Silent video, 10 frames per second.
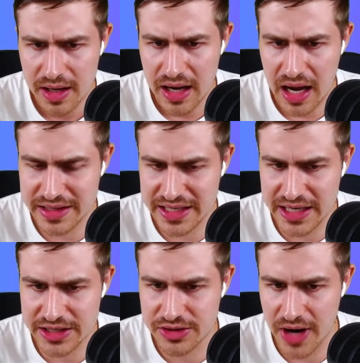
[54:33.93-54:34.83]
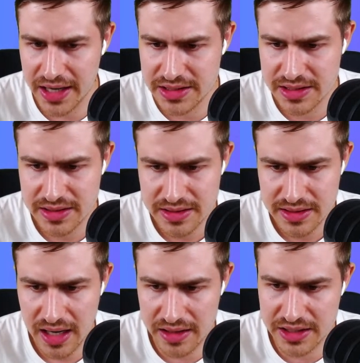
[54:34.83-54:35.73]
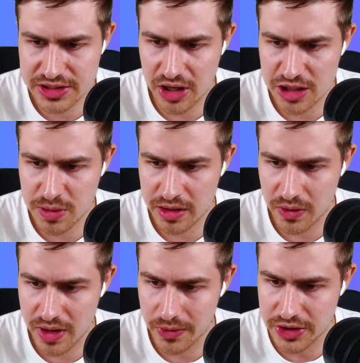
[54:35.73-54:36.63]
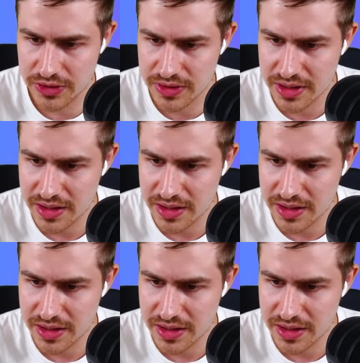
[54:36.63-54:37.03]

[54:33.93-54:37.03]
I think he's great. I think Saar is probably the one I would do.